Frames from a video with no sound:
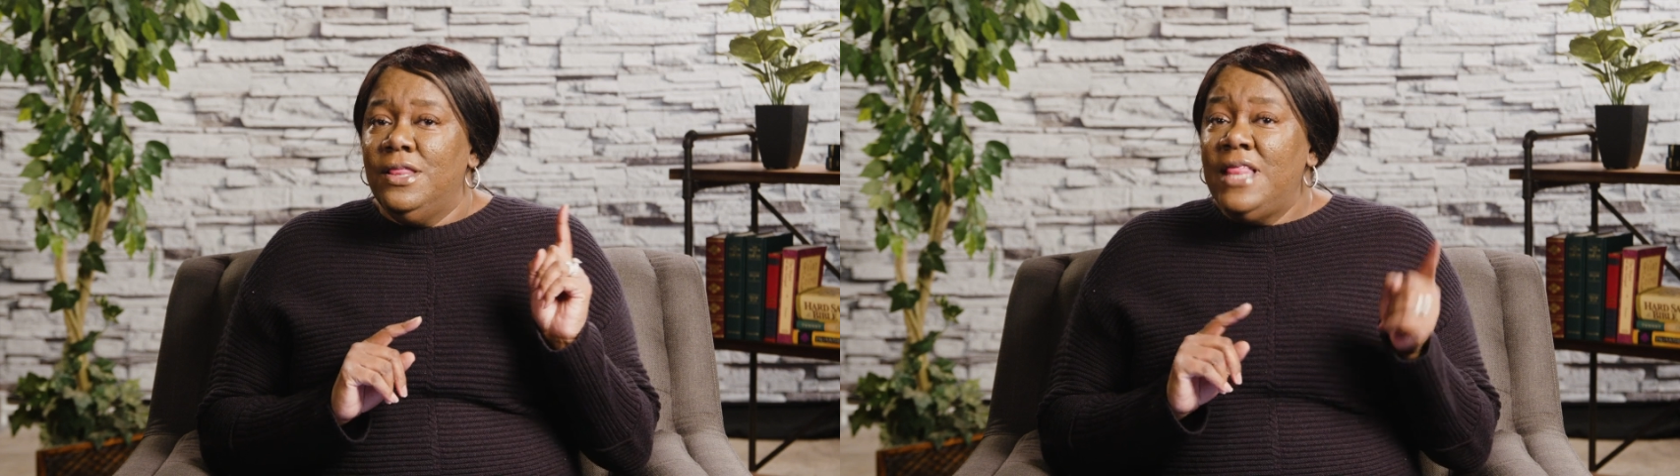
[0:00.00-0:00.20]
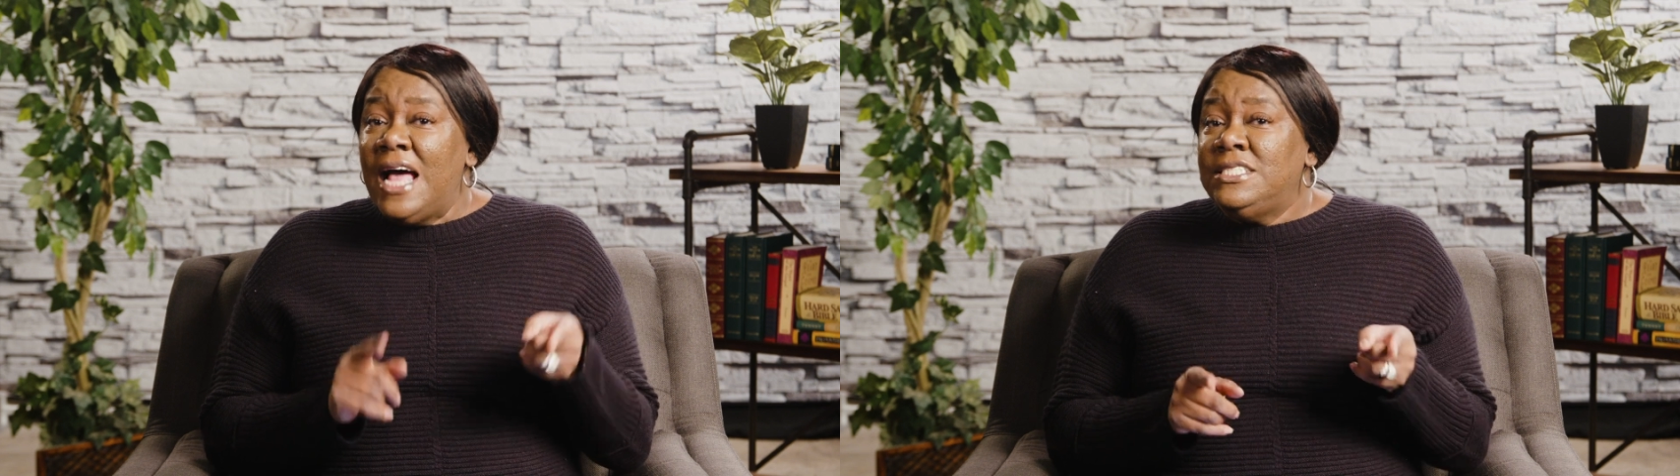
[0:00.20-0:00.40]

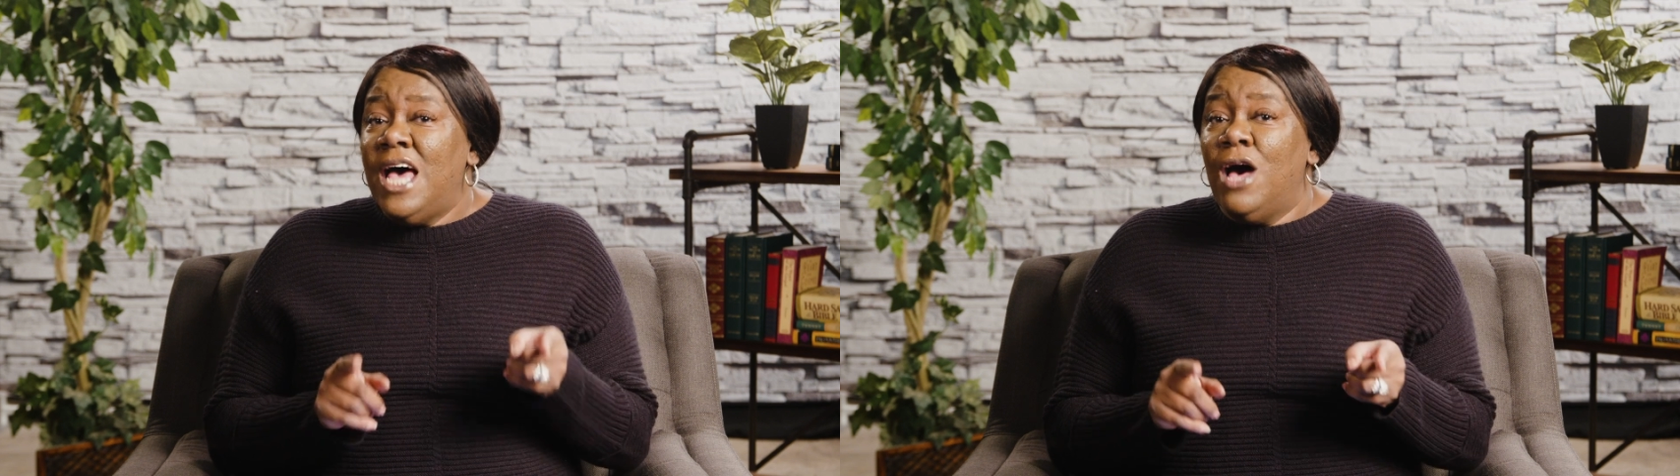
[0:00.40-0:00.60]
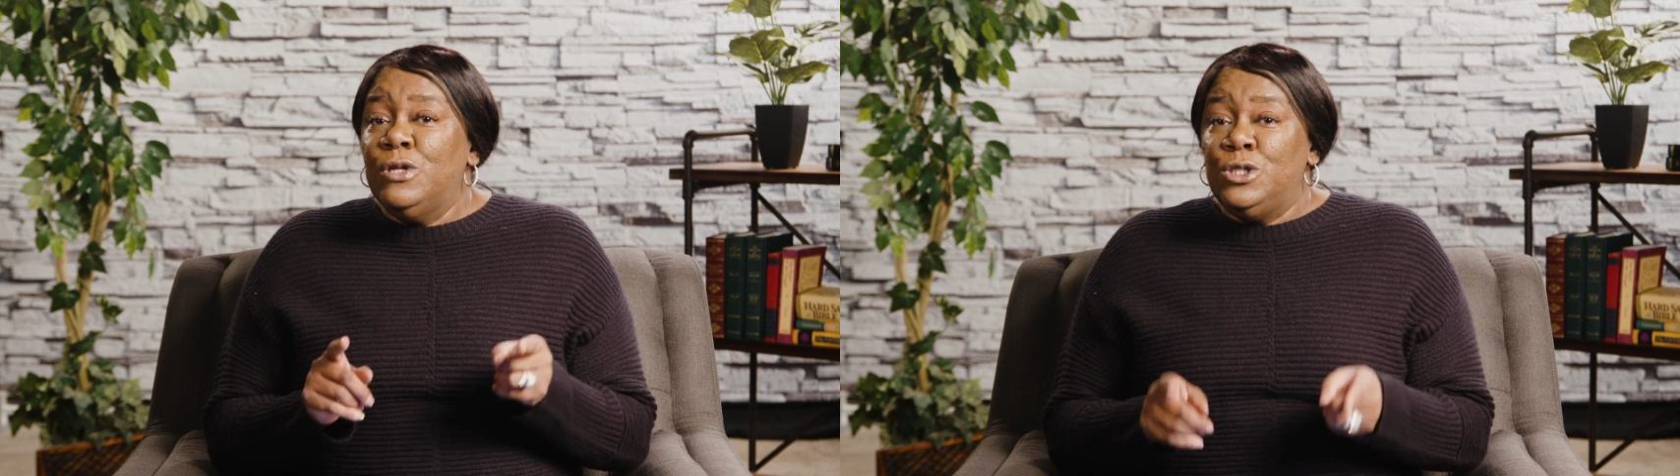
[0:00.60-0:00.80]
That's
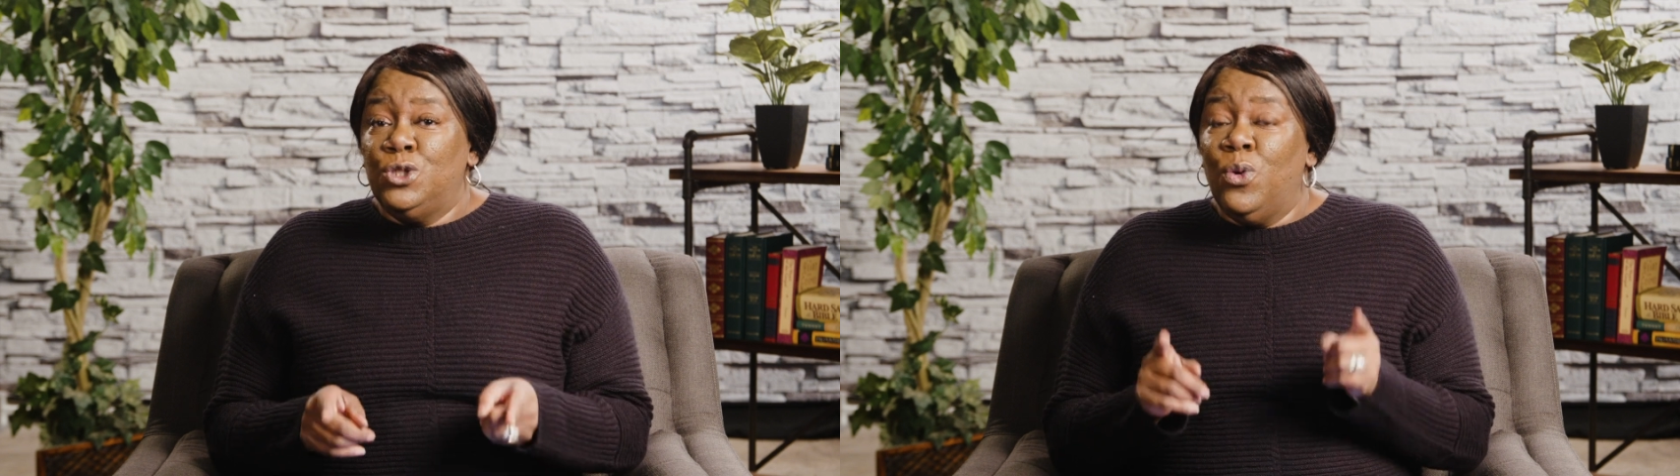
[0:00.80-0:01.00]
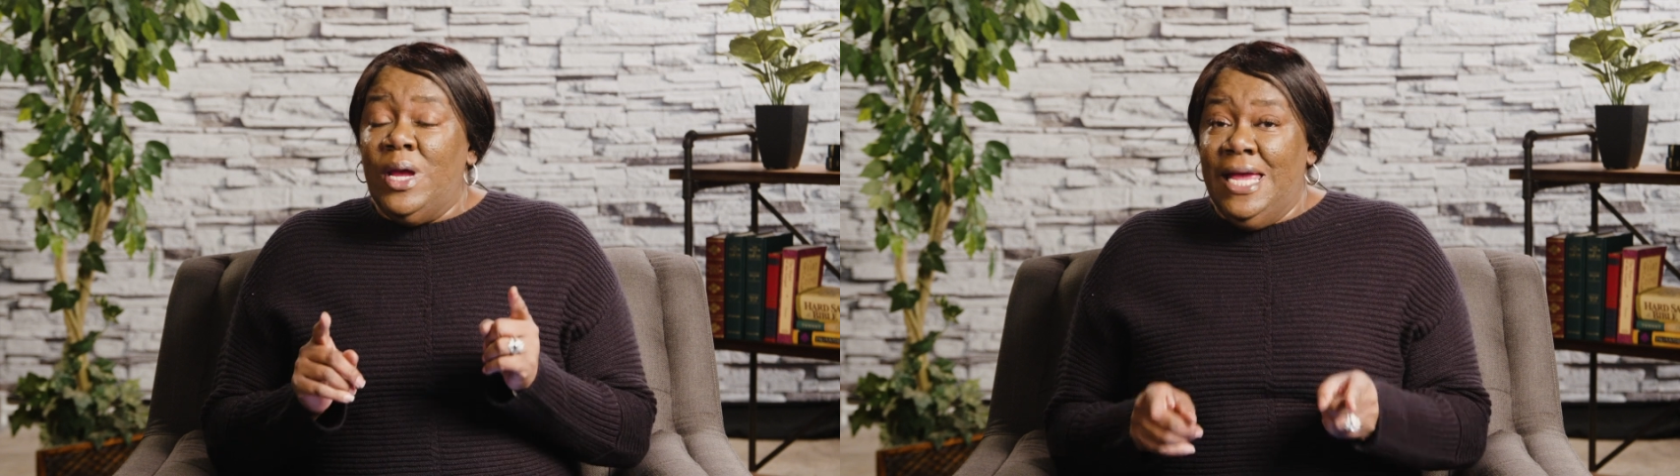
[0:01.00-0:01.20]
how the
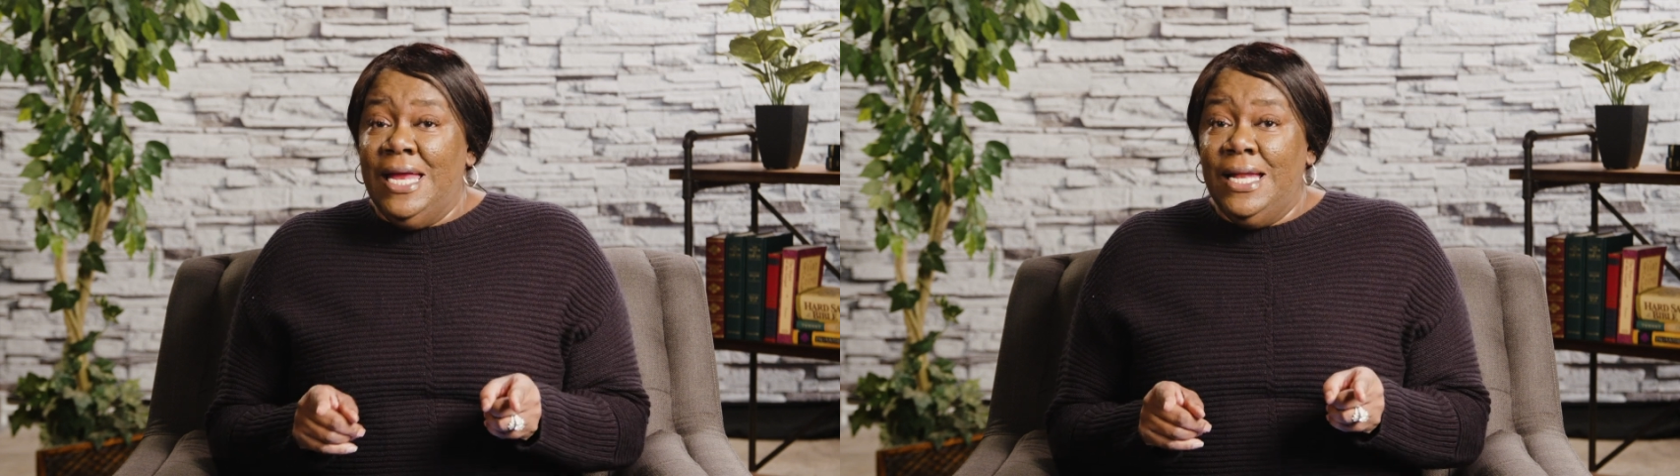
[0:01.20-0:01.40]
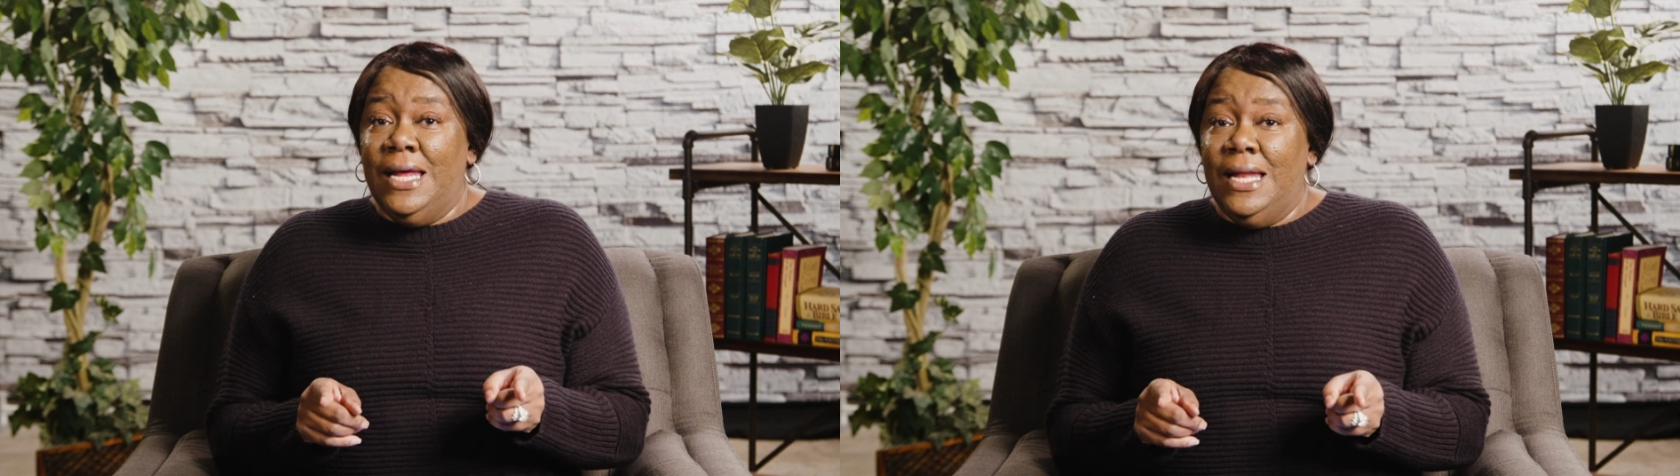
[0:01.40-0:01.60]
story
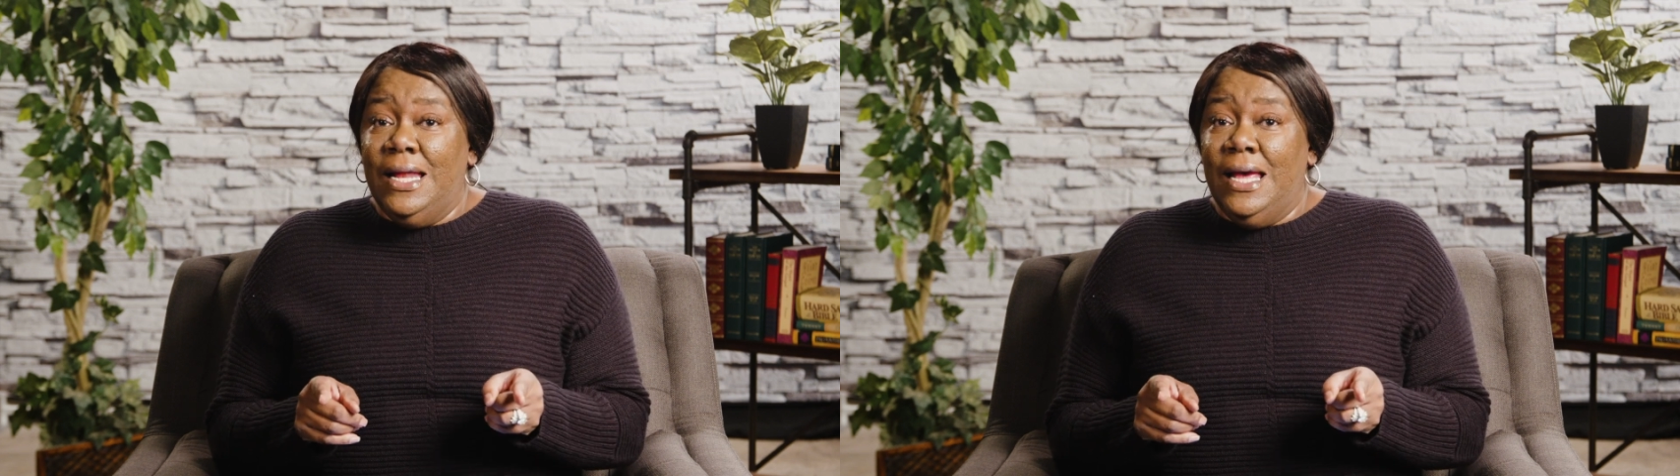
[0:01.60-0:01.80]
ended,